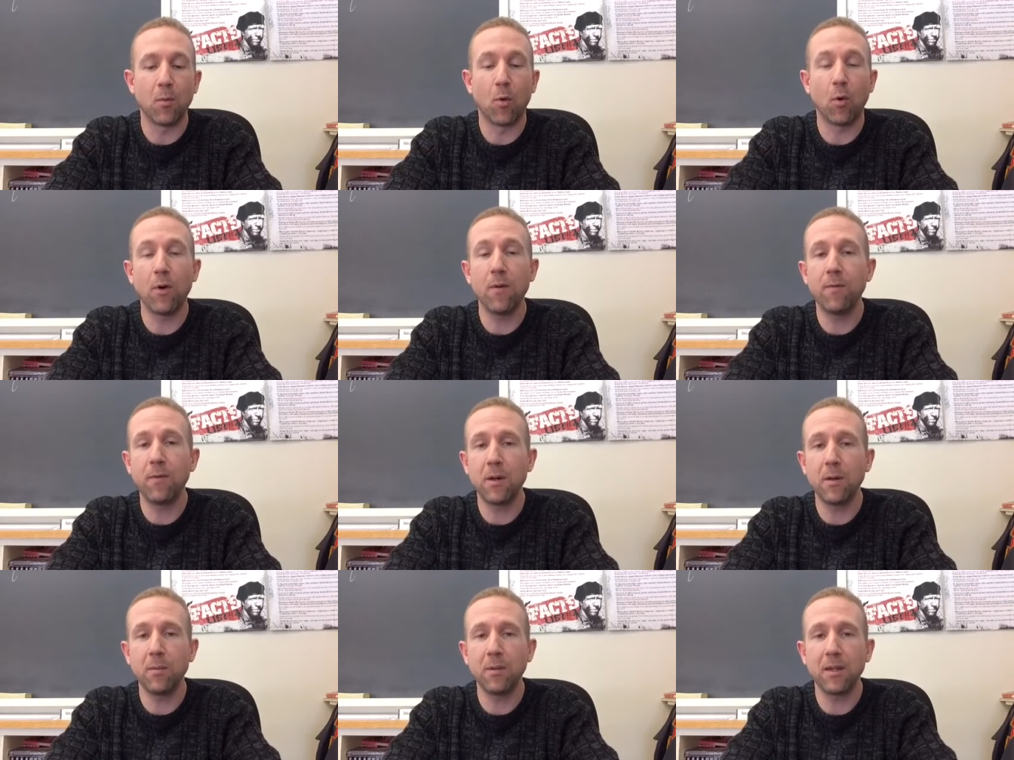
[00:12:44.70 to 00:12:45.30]
or
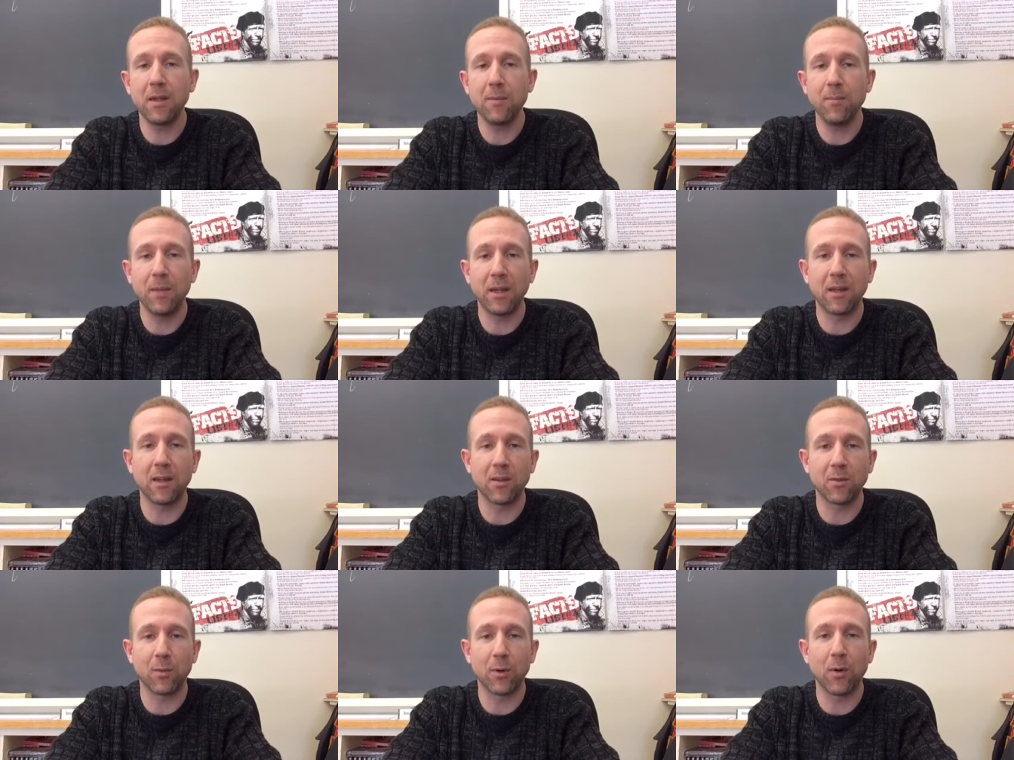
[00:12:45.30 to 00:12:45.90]
verbally,
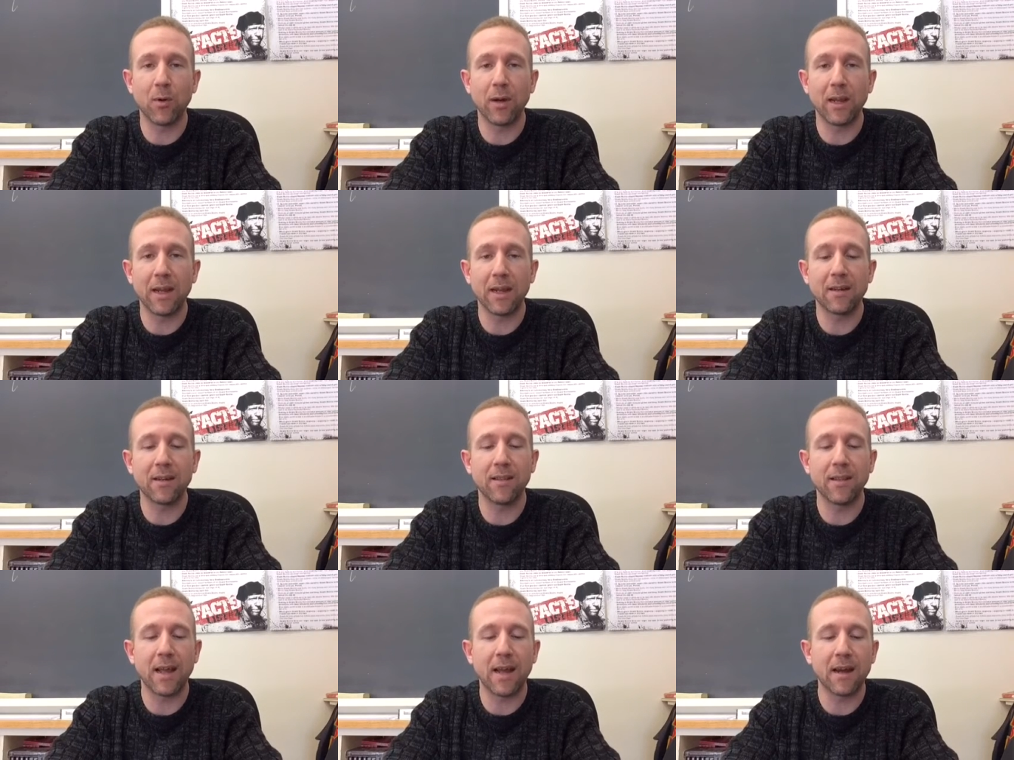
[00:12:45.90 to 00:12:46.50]
because we're going to
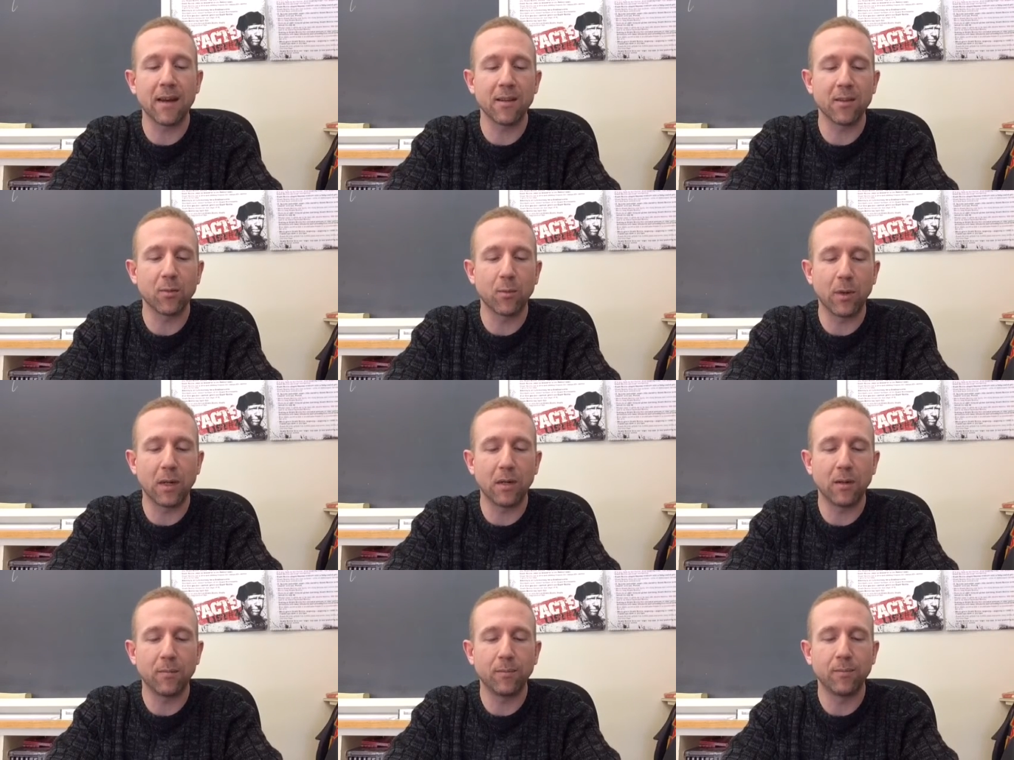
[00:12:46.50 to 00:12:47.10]
get to that as
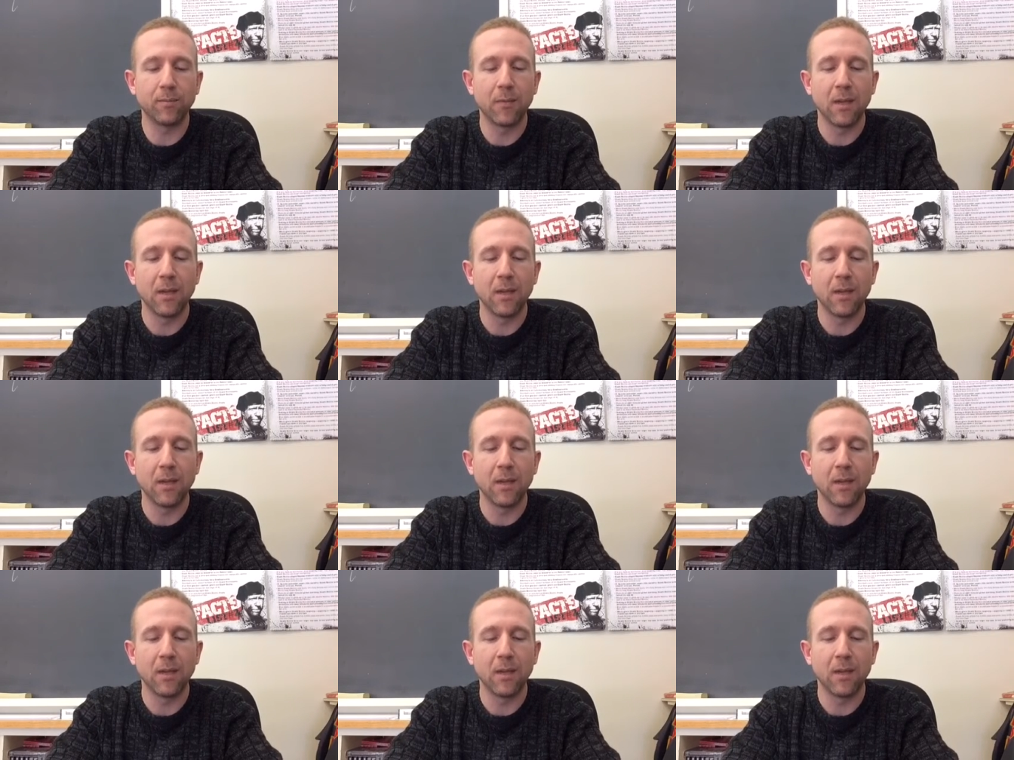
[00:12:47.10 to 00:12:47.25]
well.